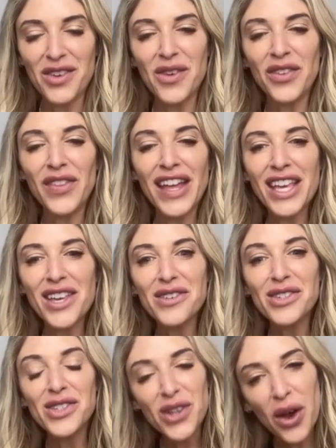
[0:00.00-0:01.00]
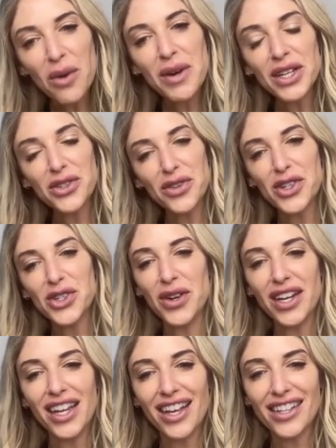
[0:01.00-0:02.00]
Well, thank you so much for
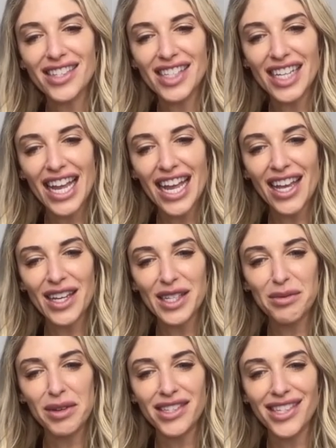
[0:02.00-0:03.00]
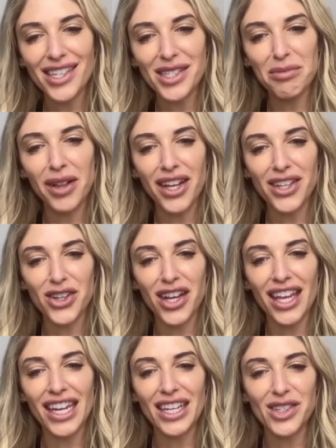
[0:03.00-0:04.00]
joining us today. It has been such a pleasure
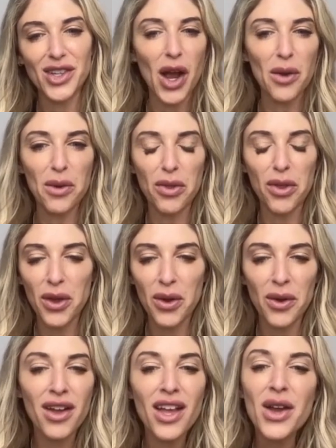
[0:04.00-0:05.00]
getting to talk with you.